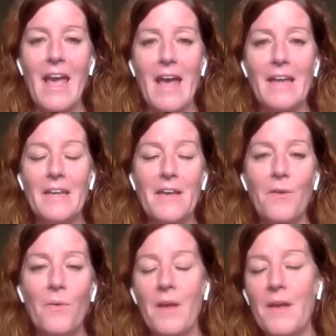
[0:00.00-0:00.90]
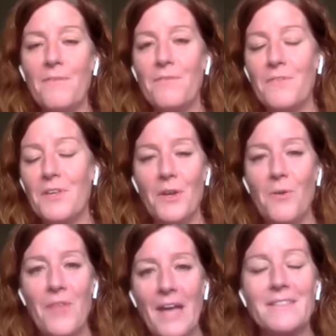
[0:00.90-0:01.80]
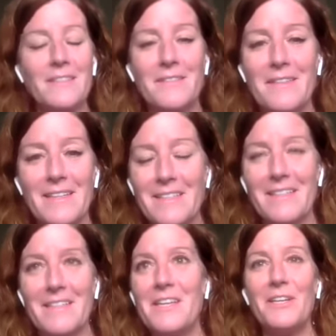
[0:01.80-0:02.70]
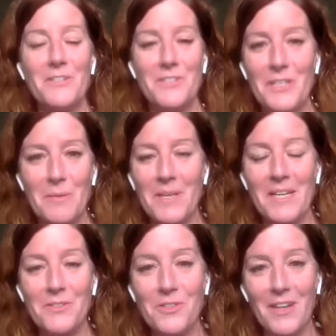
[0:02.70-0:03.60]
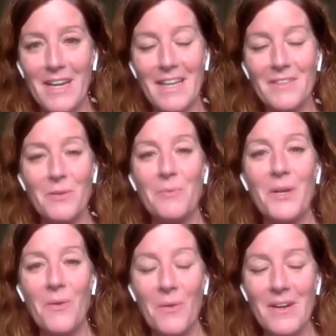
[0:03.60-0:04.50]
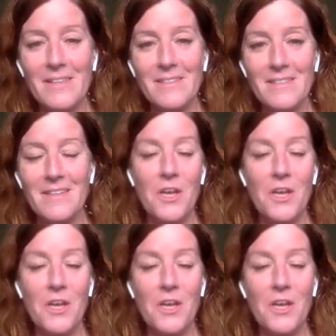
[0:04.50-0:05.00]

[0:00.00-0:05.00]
And if you know, that's a killer deal, because you're going to get the recordings,